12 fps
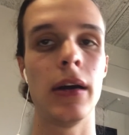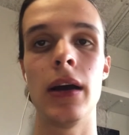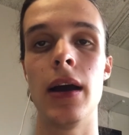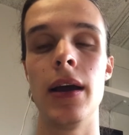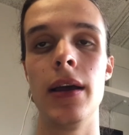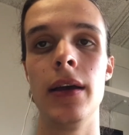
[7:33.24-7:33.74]

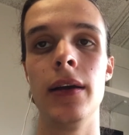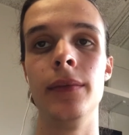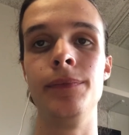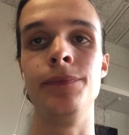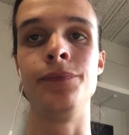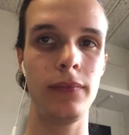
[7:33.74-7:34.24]

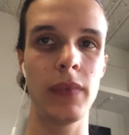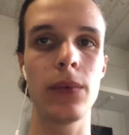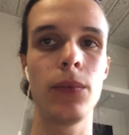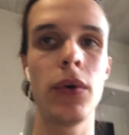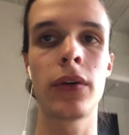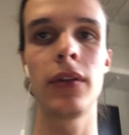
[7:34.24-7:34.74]
I
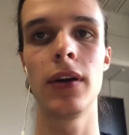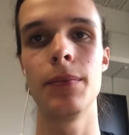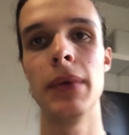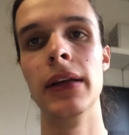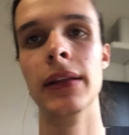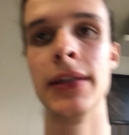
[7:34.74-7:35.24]
walked out of
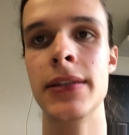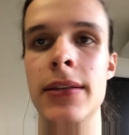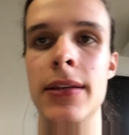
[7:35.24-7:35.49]
my lesson